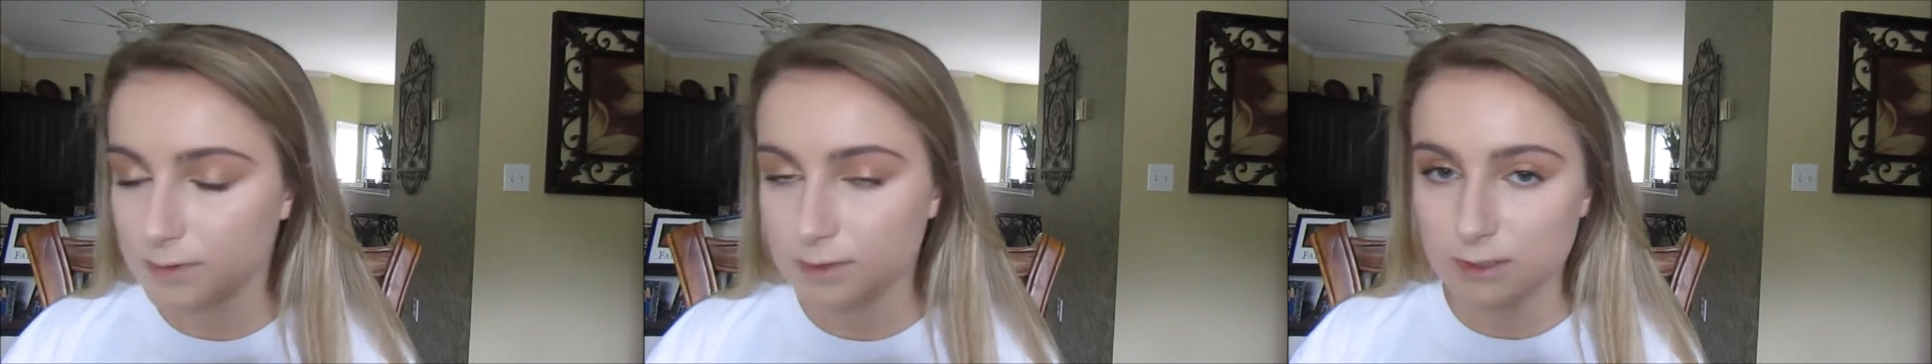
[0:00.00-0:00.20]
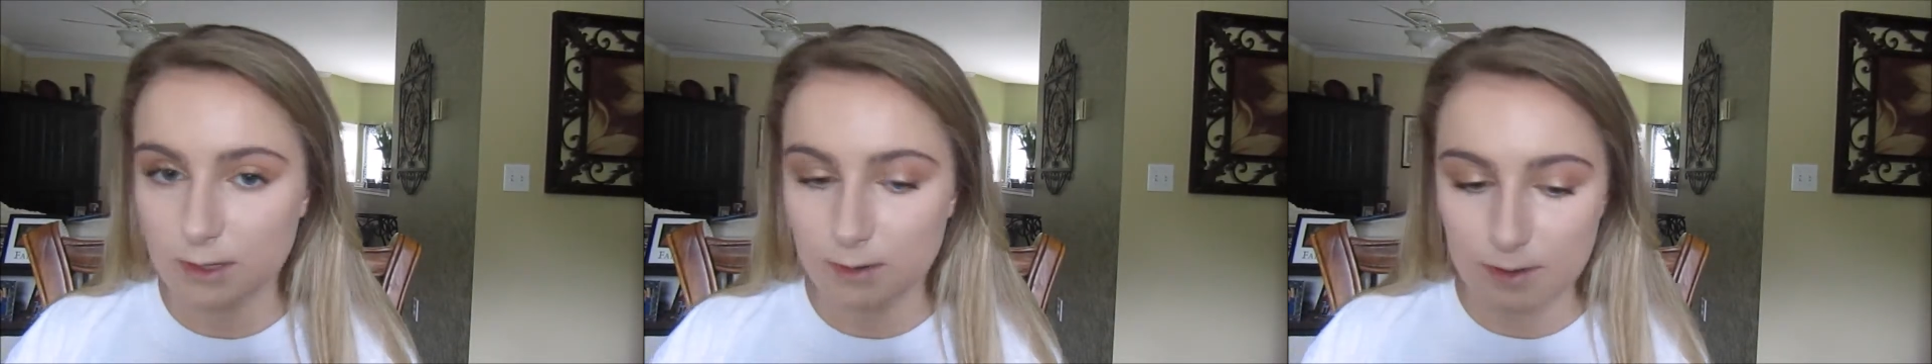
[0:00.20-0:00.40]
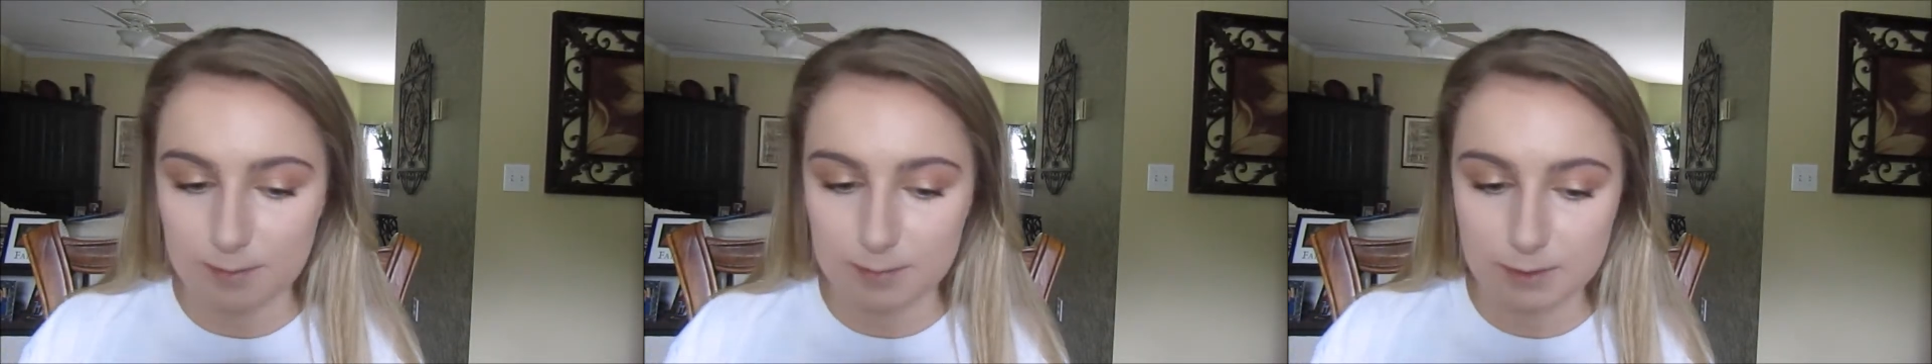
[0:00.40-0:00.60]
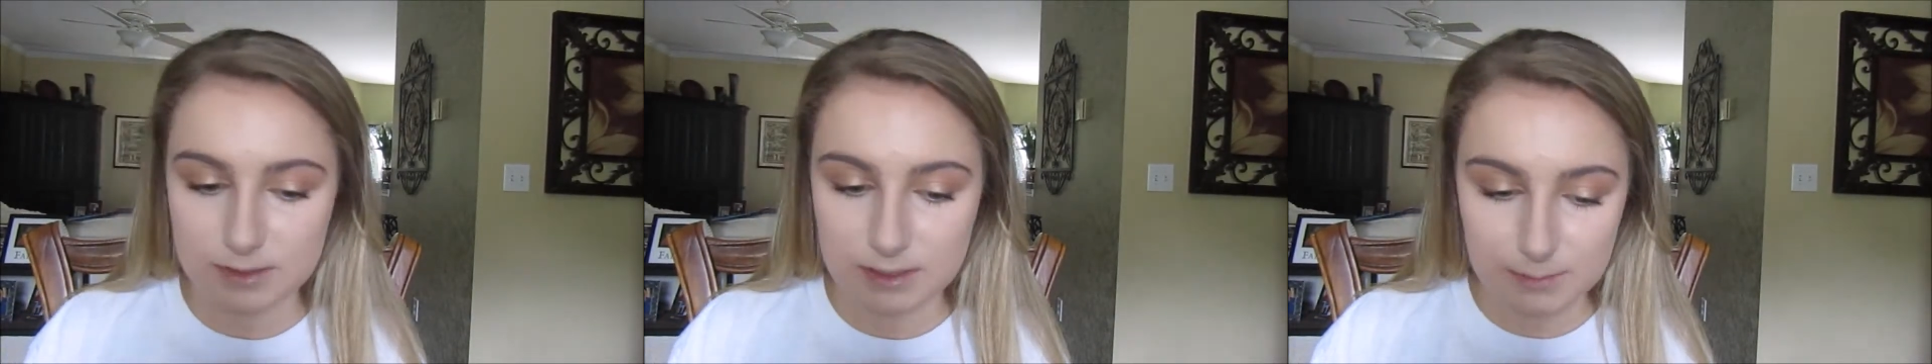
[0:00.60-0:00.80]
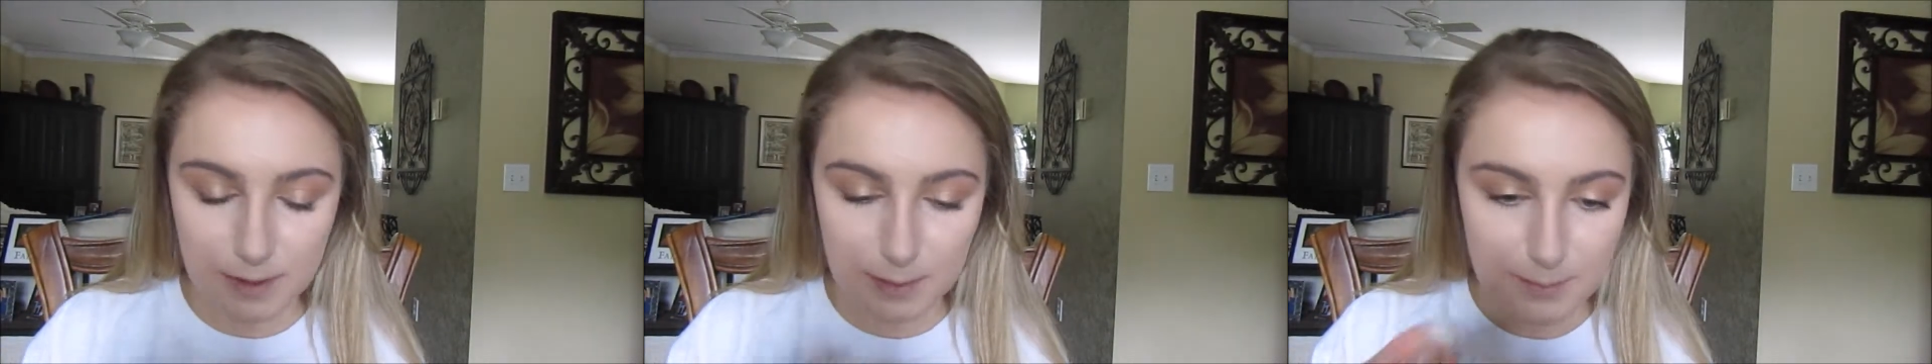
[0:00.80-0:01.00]
So I'm
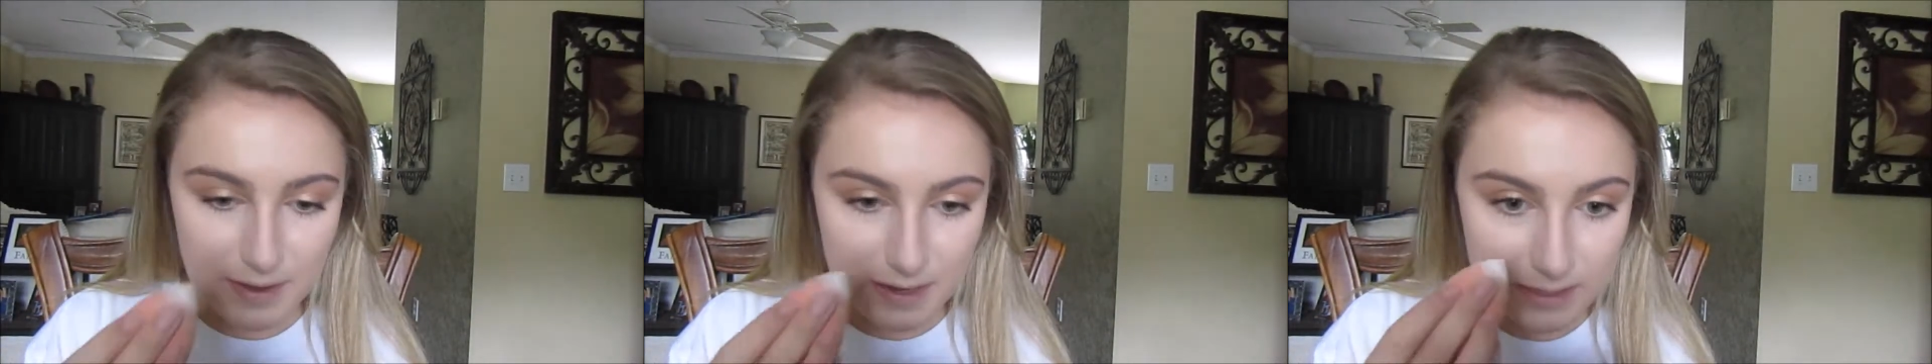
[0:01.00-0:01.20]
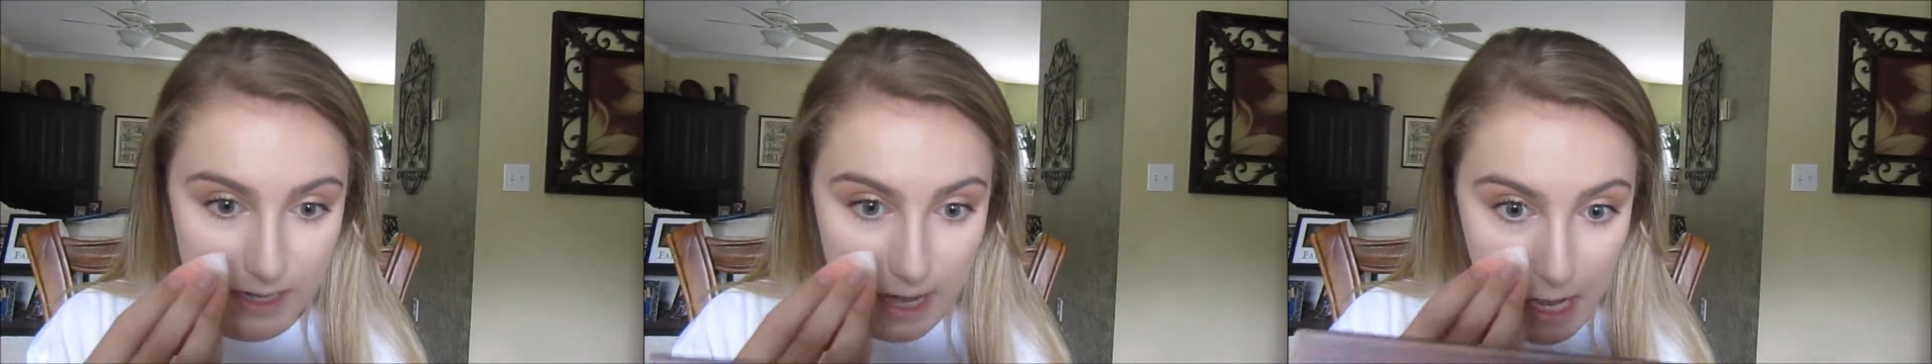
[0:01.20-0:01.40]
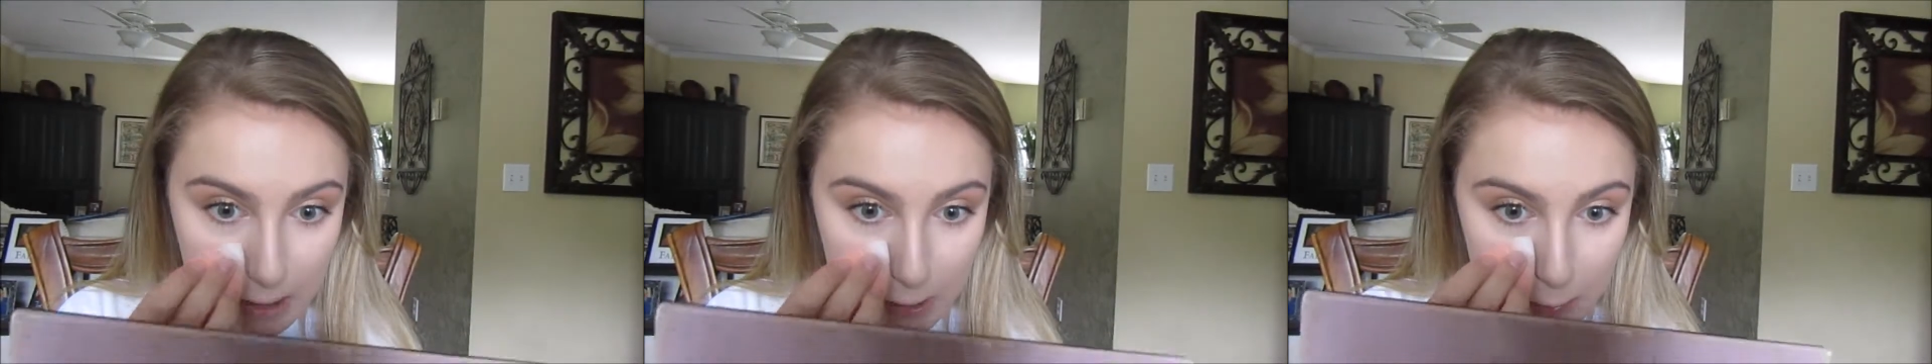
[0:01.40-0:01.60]
using my Ben 9